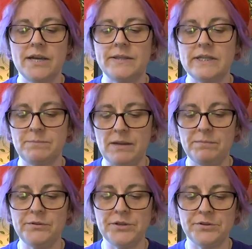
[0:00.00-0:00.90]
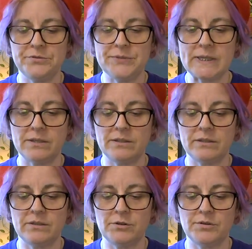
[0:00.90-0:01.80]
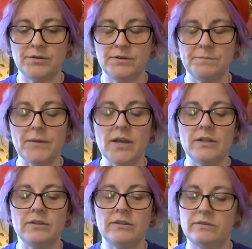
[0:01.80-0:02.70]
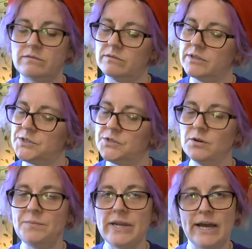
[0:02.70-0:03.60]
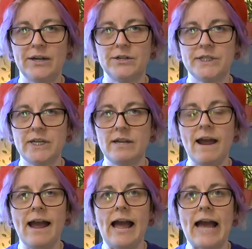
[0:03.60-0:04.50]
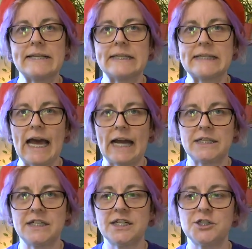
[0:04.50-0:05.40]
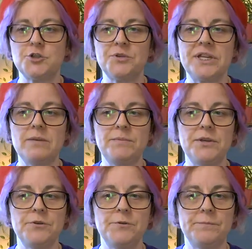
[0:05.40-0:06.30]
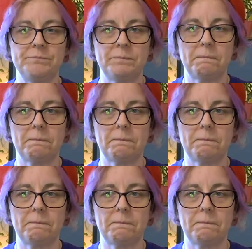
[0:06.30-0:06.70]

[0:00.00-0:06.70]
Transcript: These people use the the soupy energy as a tactic to keep you